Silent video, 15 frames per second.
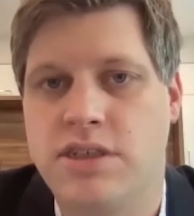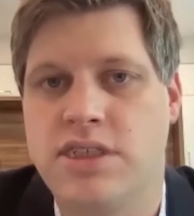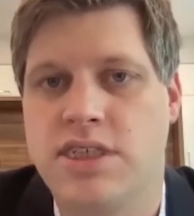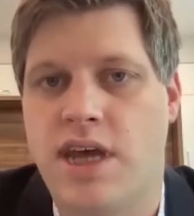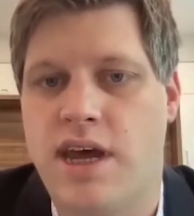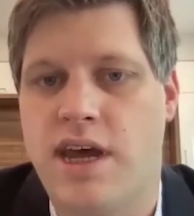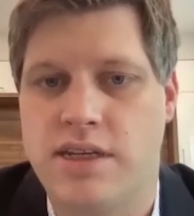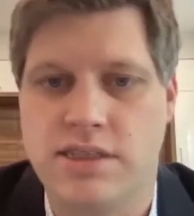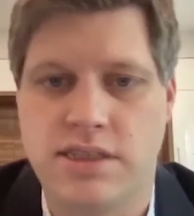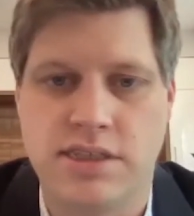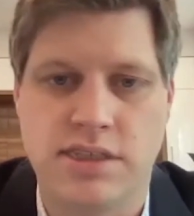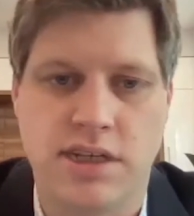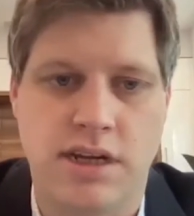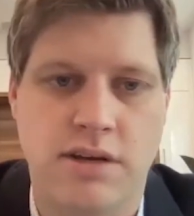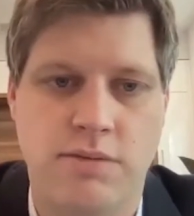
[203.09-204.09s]
the science
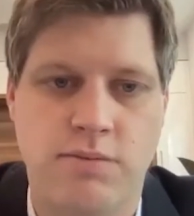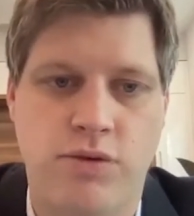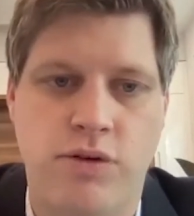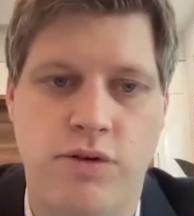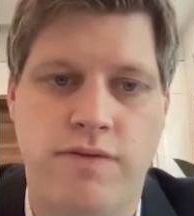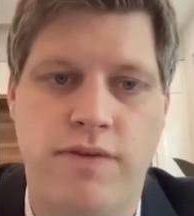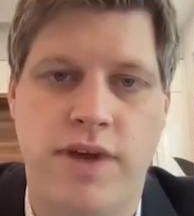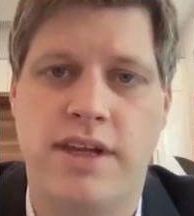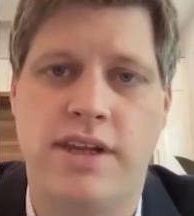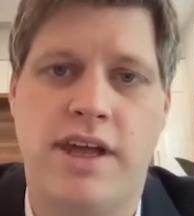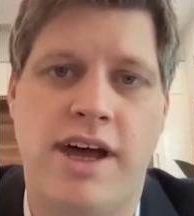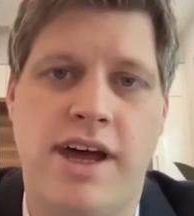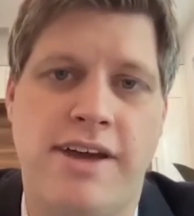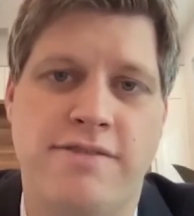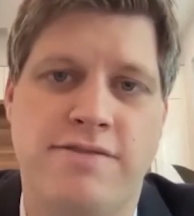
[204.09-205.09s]
that's going to improve their
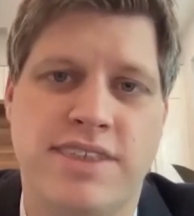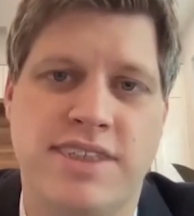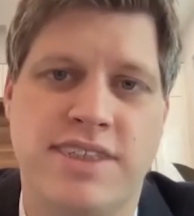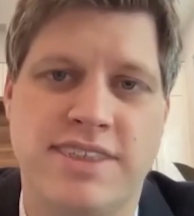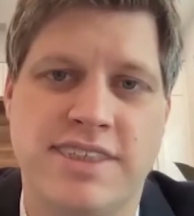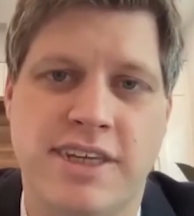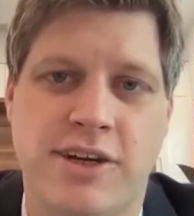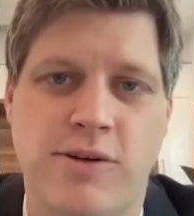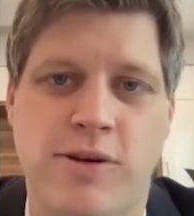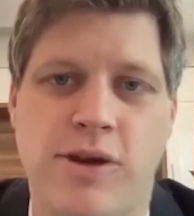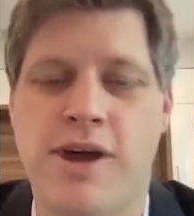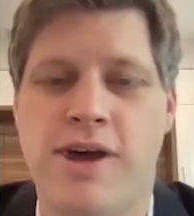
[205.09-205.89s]
lives. And so